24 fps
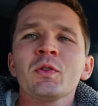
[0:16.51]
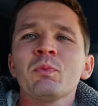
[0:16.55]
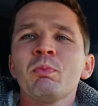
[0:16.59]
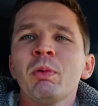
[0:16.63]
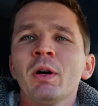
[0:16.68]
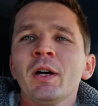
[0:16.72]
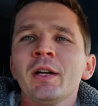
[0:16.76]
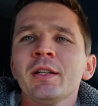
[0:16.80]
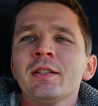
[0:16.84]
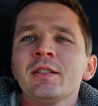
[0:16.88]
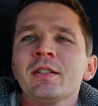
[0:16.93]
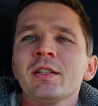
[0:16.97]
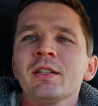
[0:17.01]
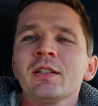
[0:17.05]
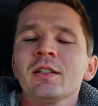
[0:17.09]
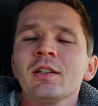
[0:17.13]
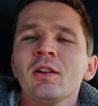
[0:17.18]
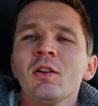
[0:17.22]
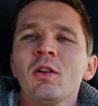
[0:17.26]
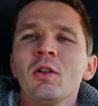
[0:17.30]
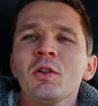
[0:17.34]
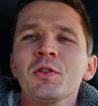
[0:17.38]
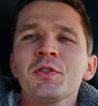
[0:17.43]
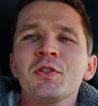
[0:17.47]
but
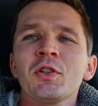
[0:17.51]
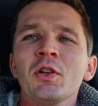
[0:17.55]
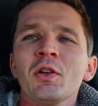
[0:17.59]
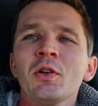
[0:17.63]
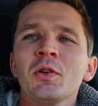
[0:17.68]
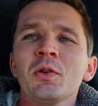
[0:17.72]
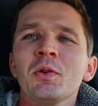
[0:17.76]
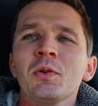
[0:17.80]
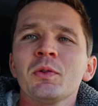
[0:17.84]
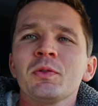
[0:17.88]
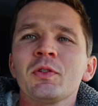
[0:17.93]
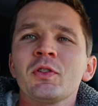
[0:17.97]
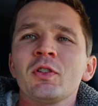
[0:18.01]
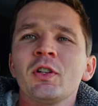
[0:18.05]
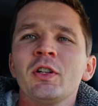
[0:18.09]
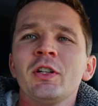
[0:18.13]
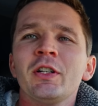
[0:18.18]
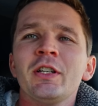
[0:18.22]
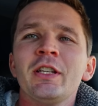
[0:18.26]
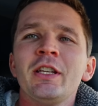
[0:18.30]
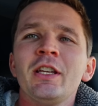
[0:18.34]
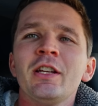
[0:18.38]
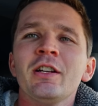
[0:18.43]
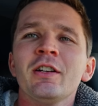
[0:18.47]
also
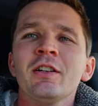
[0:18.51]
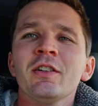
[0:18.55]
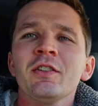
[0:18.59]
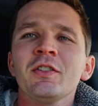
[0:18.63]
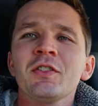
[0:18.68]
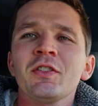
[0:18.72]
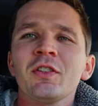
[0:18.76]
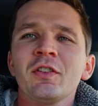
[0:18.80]
certain years